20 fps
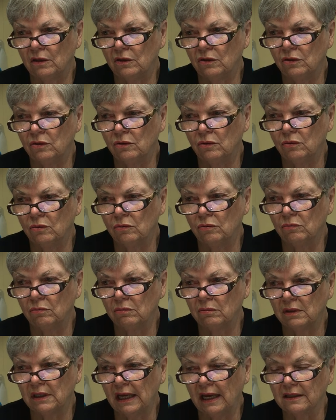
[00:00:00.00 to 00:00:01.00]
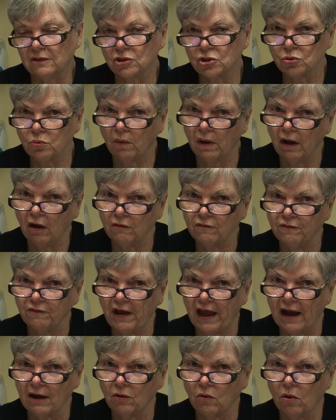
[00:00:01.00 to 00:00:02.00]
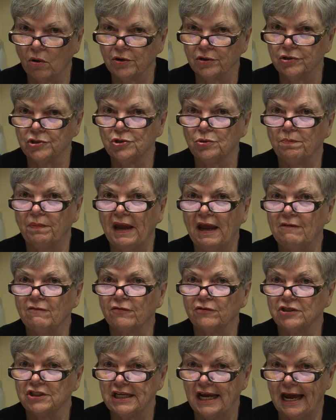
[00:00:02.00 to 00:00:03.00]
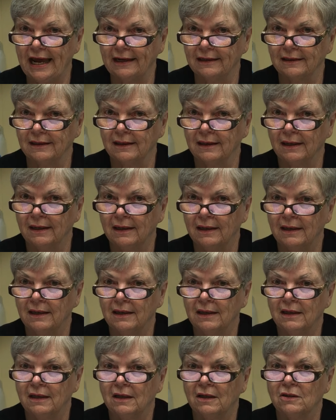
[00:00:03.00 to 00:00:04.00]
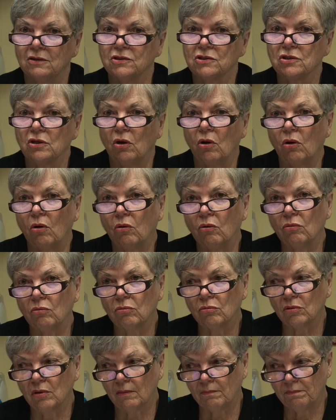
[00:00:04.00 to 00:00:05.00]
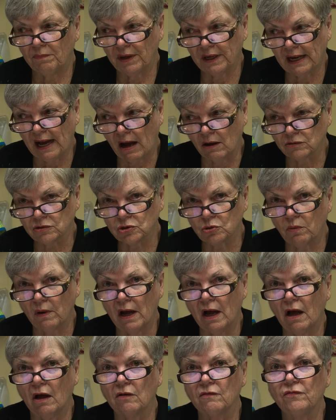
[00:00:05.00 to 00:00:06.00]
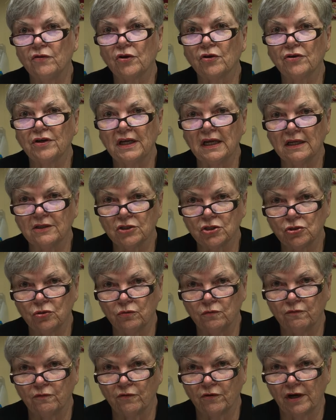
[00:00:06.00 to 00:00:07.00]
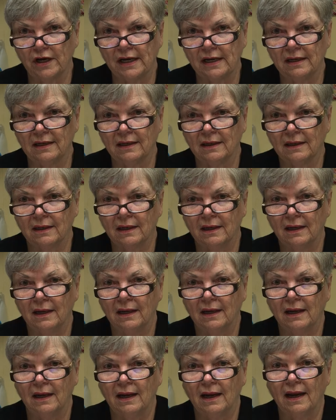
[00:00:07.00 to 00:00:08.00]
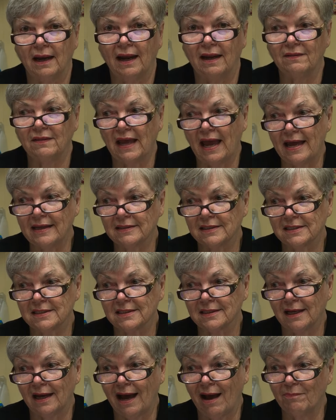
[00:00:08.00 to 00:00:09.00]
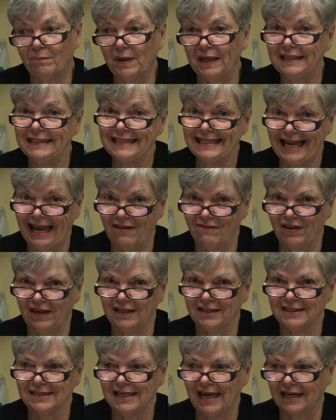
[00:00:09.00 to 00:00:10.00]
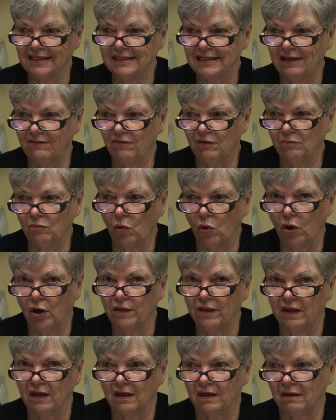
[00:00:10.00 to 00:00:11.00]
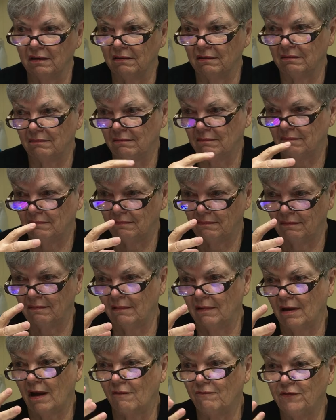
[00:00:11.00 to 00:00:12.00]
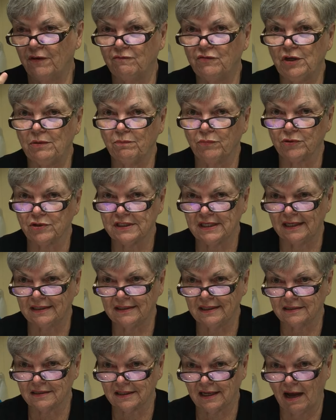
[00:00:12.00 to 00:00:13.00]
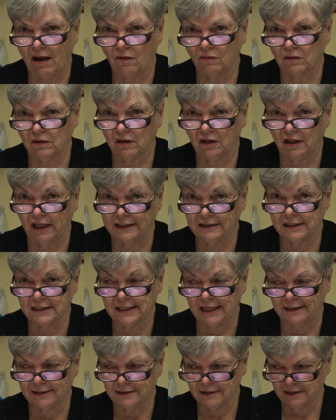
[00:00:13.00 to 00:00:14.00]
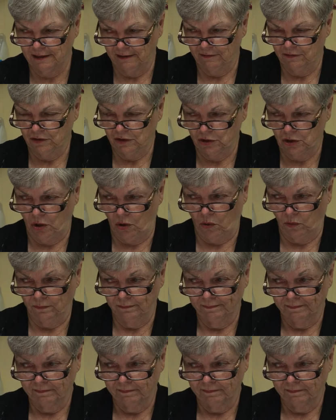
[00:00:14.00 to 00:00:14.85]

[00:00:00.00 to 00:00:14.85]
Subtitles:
you get 12 fat quarters, you pay for 10. So pick out 12, you're going to get 2 free. And that's a big savings. That's even more than a 15% discount, Glenn says. So